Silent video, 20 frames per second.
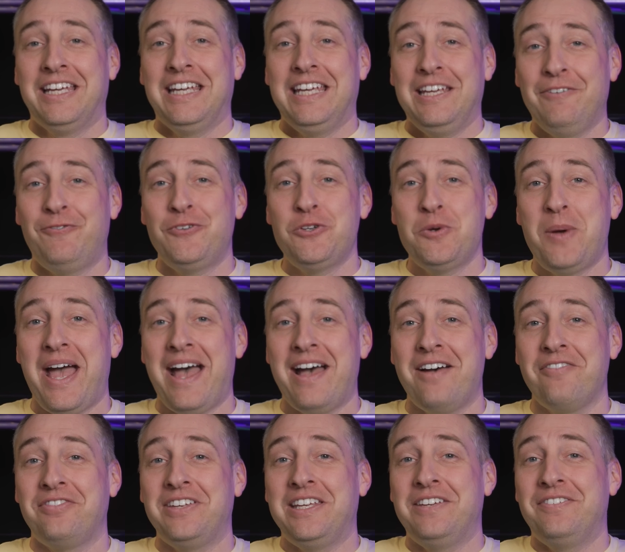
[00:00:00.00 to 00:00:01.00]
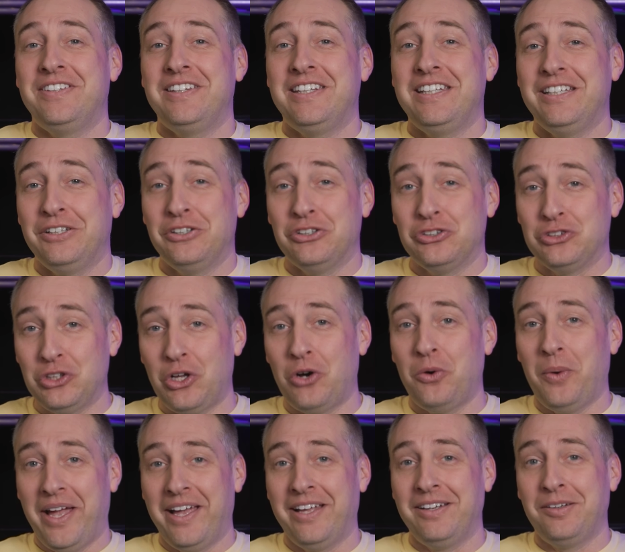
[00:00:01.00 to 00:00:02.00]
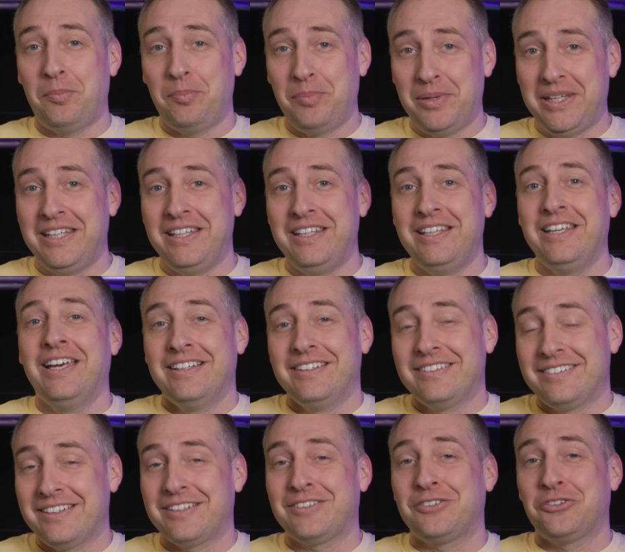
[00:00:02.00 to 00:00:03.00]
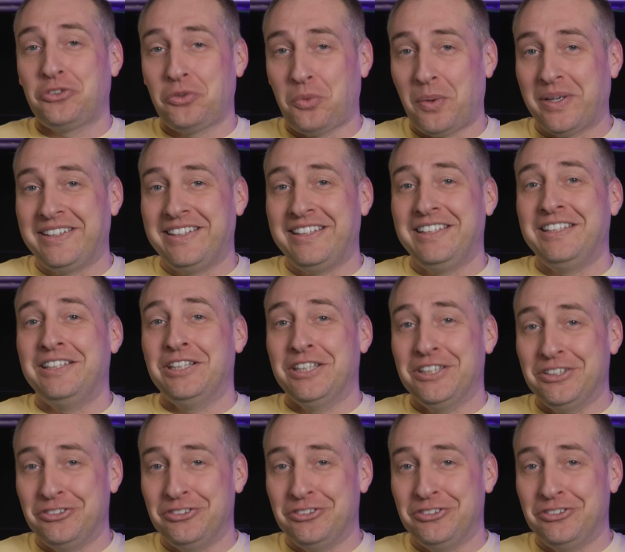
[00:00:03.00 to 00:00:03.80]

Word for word: if you have even the low-end P620